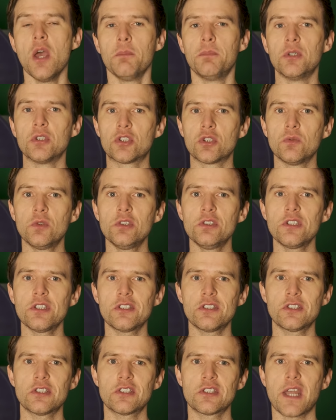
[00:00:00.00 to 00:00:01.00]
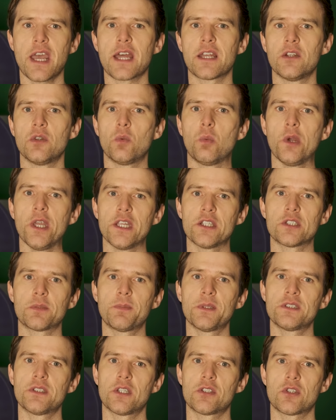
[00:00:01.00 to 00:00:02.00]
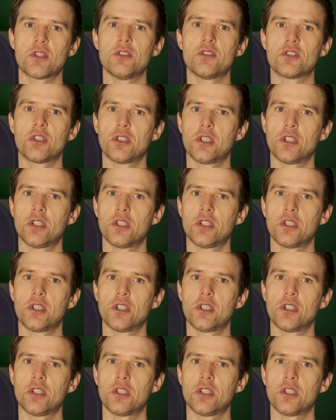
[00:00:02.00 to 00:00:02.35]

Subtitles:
but to understand which positions